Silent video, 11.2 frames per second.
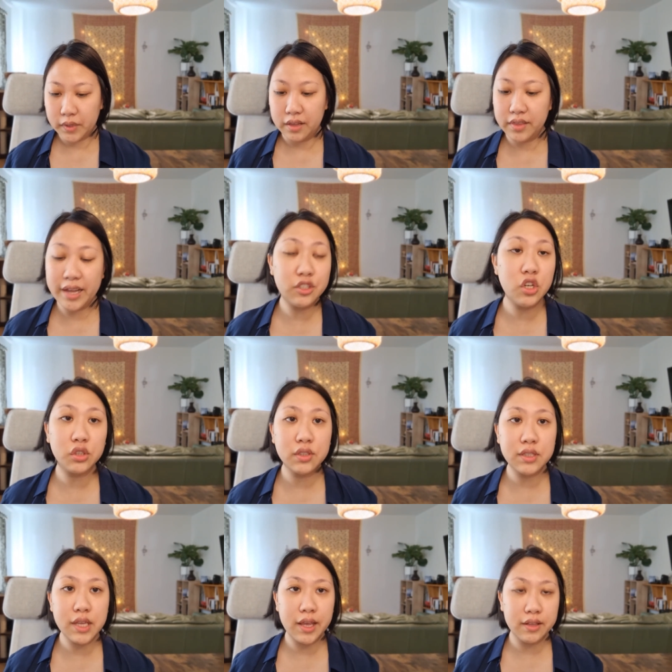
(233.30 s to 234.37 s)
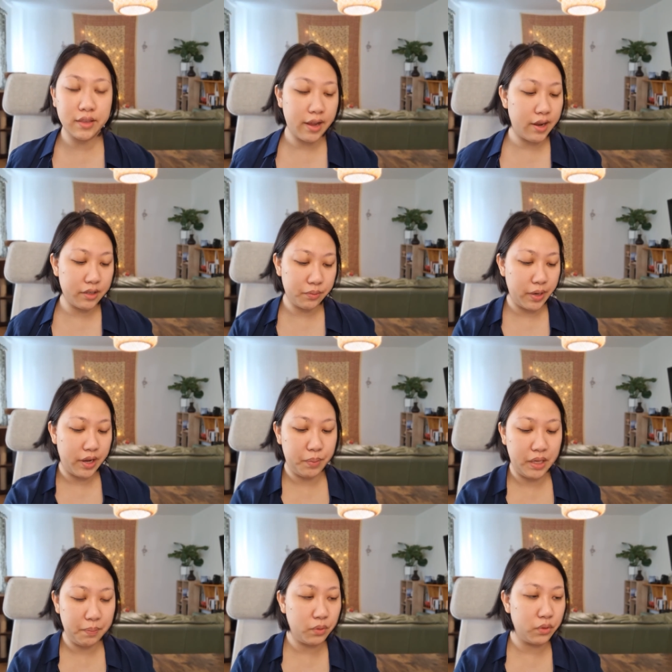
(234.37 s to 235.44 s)
That's not to say there aren't
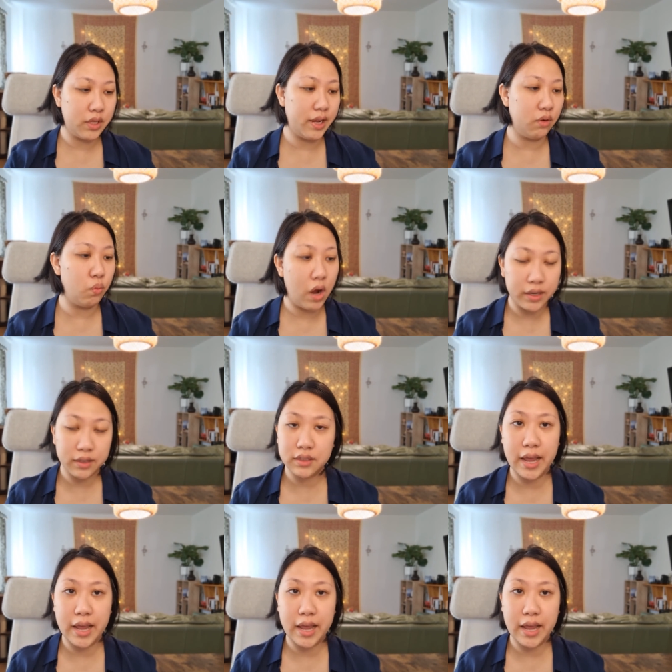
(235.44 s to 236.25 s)
people that want